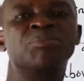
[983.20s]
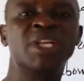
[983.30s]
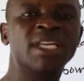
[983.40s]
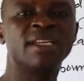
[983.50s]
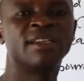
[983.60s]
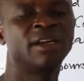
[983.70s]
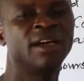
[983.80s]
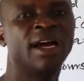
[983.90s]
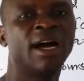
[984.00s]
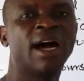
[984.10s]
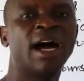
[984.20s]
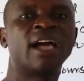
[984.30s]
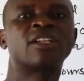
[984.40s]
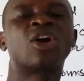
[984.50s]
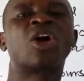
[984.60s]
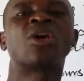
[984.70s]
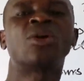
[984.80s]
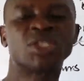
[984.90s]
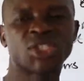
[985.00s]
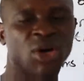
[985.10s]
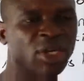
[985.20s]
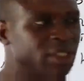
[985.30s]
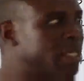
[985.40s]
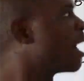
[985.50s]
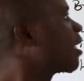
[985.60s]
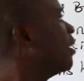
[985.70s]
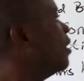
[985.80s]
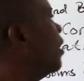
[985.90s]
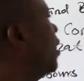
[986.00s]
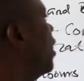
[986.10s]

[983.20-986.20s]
Benin had close contact